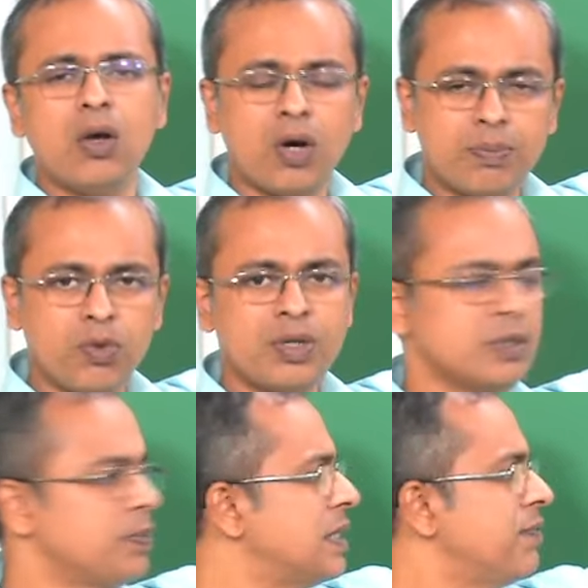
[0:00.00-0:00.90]
or more
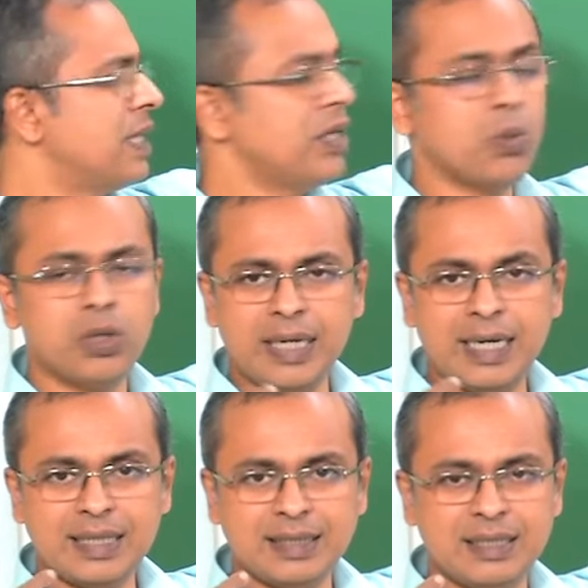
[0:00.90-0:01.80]
specifically you want to
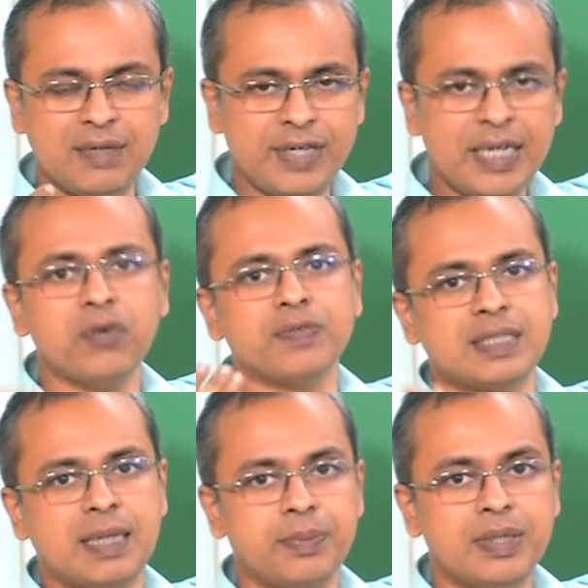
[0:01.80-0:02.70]
get resistivity of the
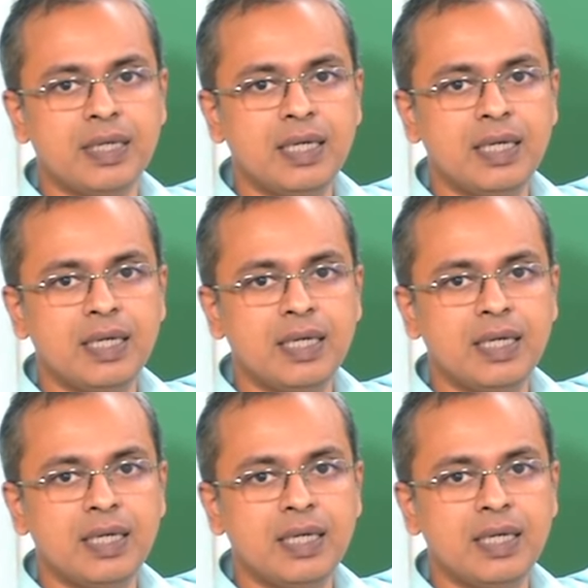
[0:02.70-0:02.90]
sample,